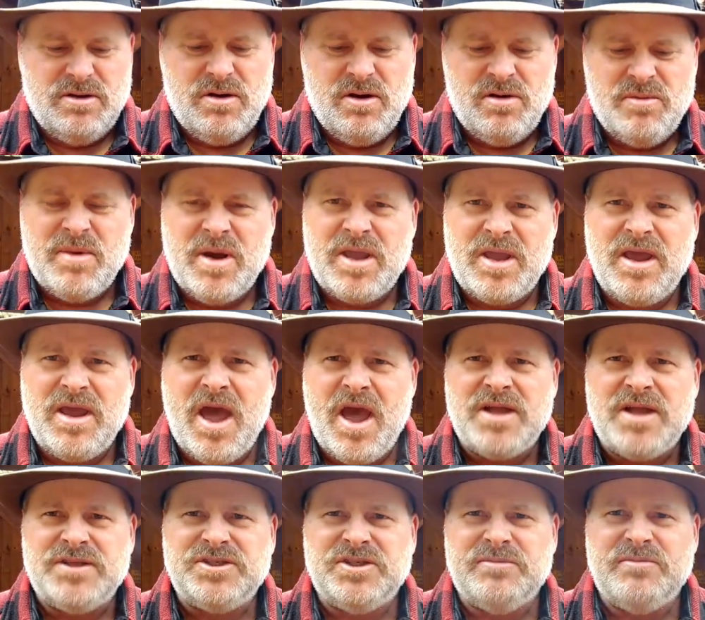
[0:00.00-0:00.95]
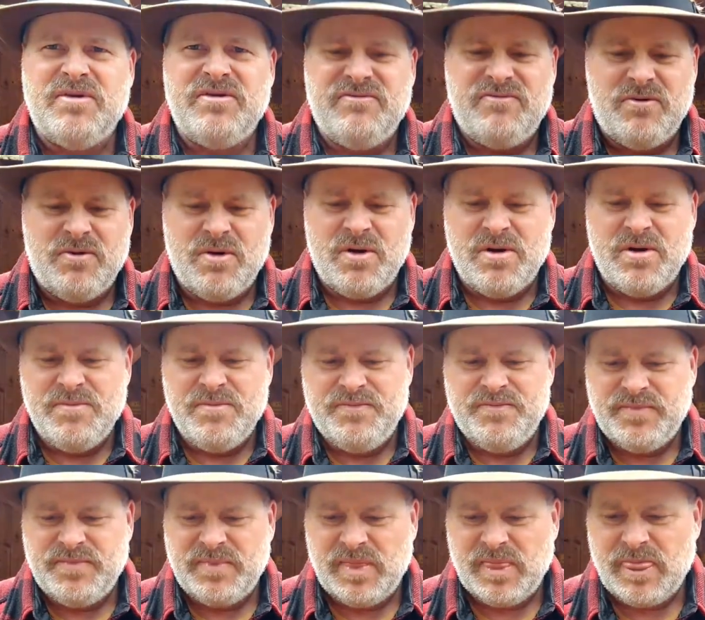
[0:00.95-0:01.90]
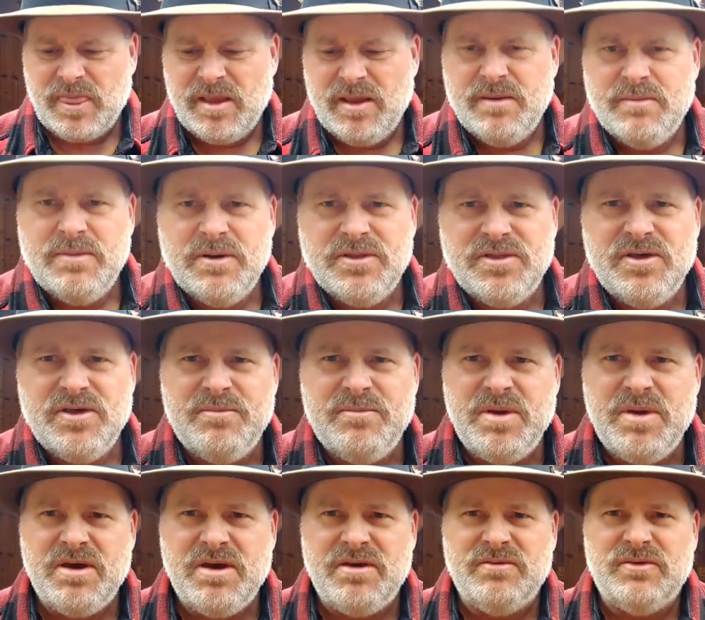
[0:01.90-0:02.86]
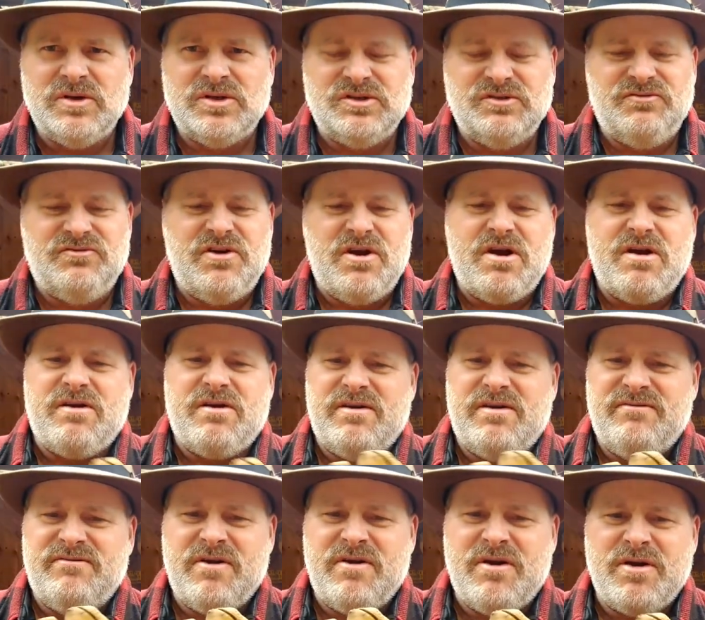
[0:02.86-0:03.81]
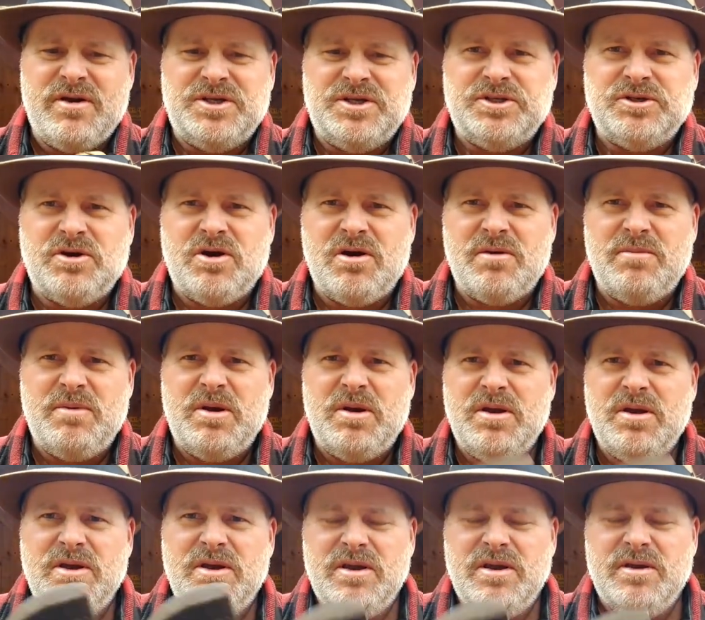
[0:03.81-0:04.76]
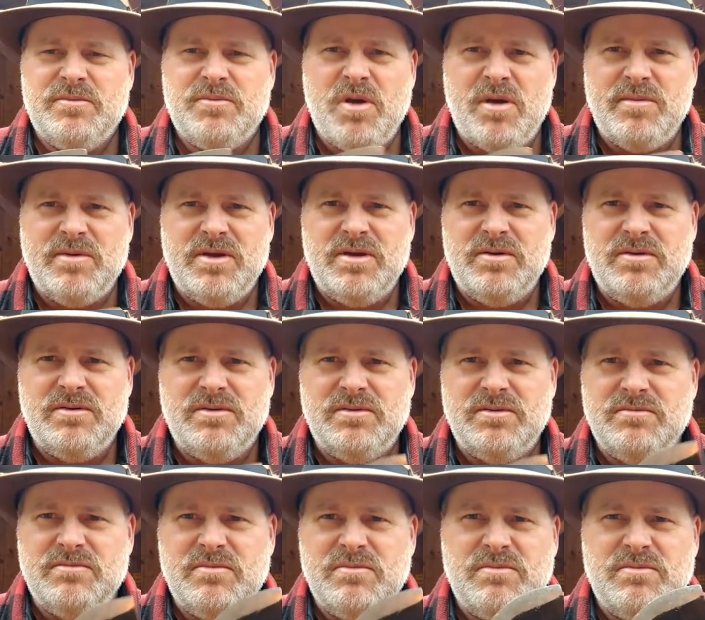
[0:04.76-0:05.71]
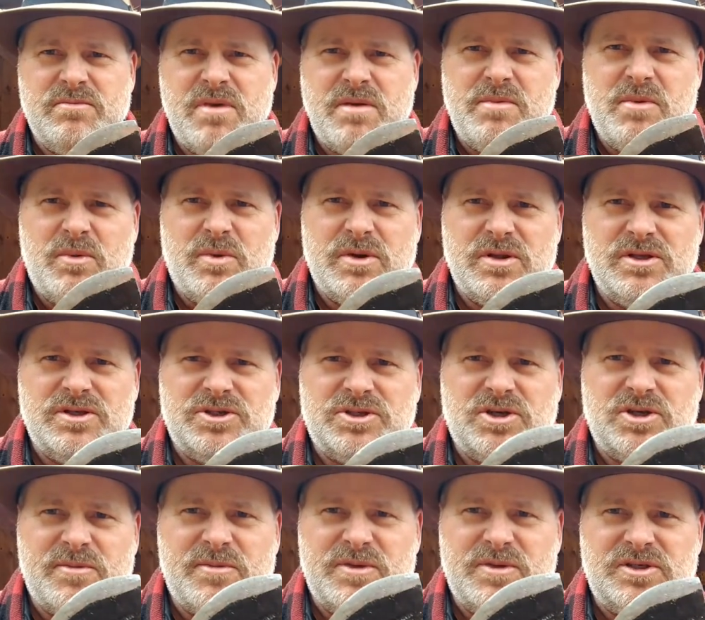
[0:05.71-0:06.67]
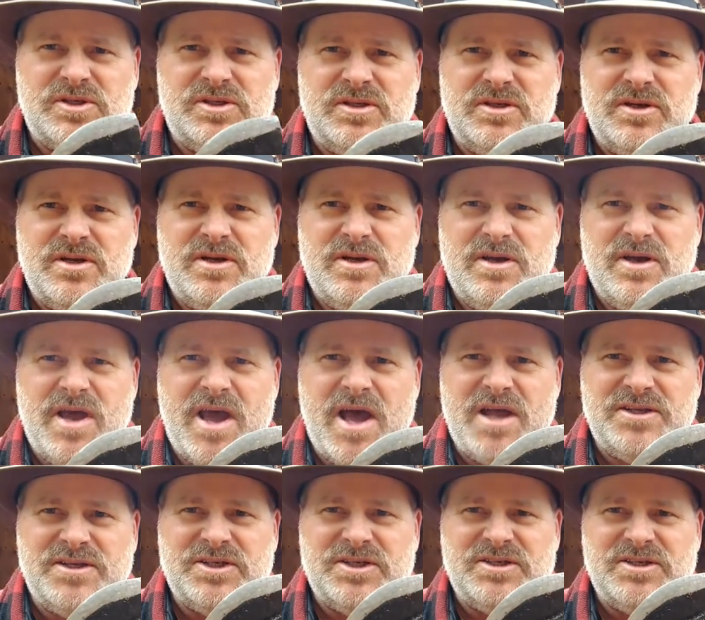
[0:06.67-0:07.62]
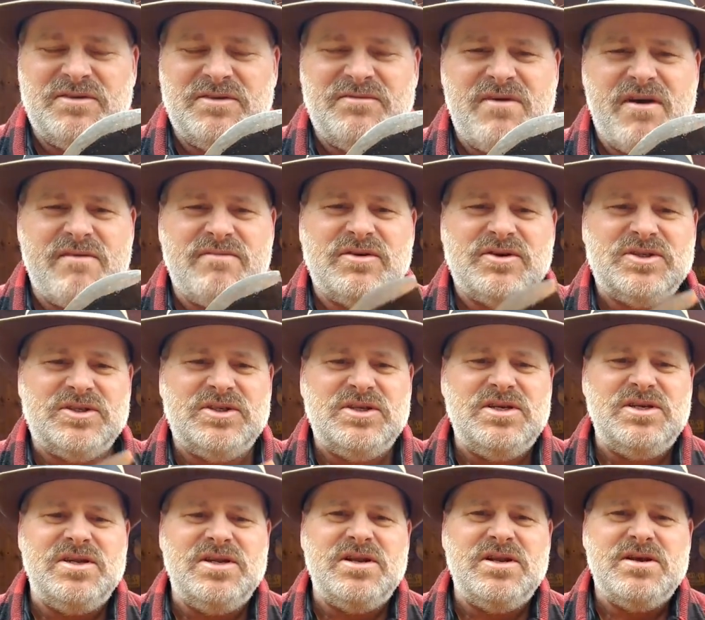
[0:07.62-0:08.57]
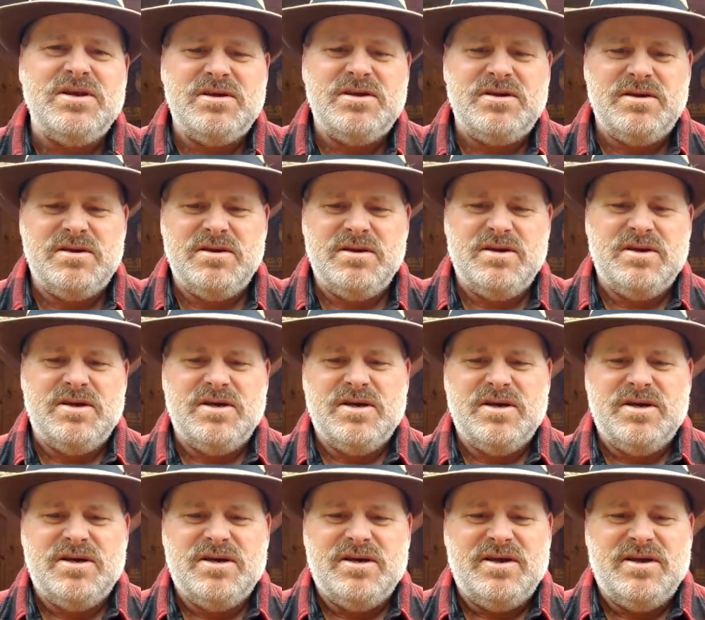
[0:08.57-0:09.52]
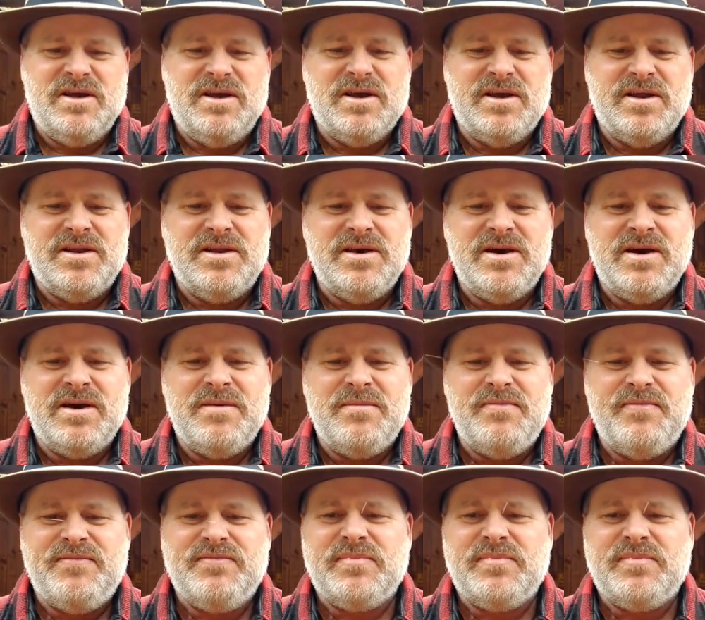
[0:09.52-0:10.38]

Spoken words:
Almike hatchet before, but the bit was very, very sharp. Probably maybe one of the sharpest hatchets I've ever seen. And the